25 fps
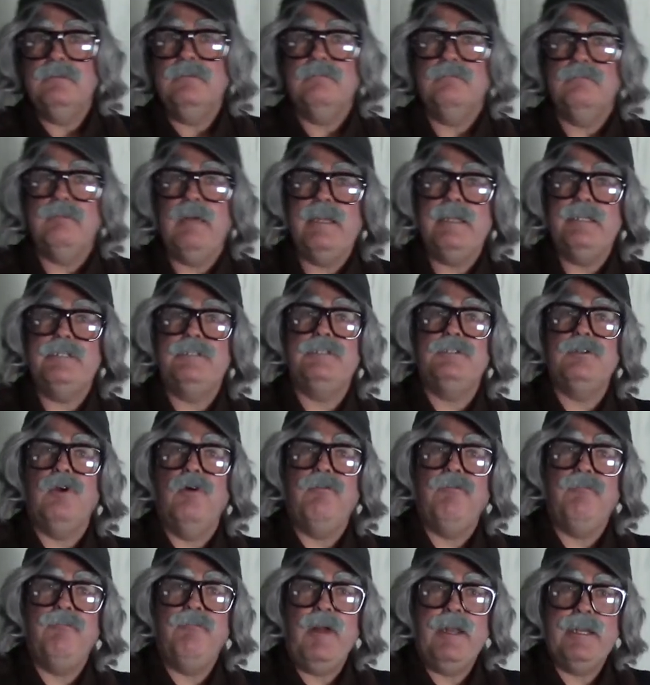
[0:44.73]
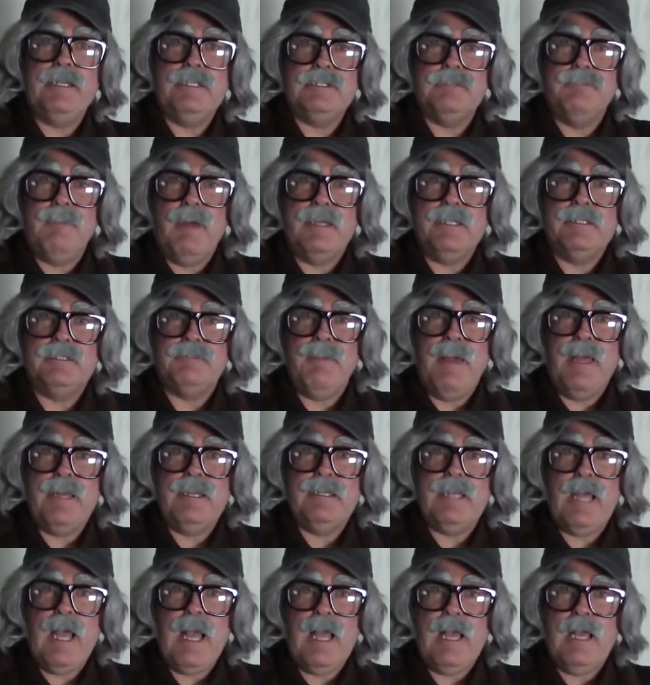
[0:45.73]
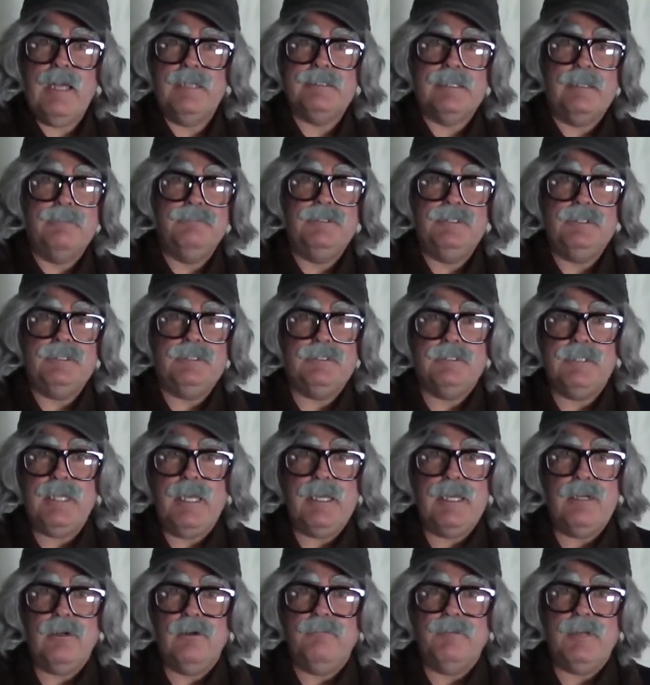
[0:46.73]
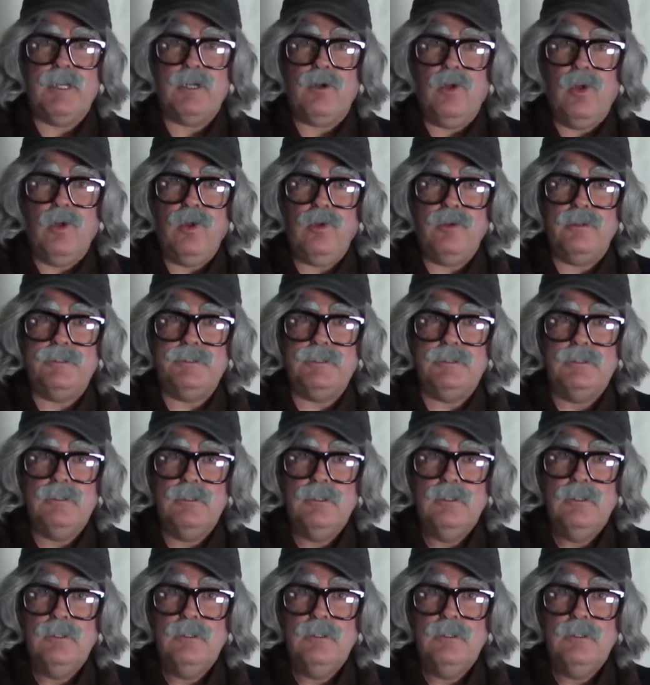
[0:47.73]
what is so funny, smartest man in the house? I'm just getting over the codes.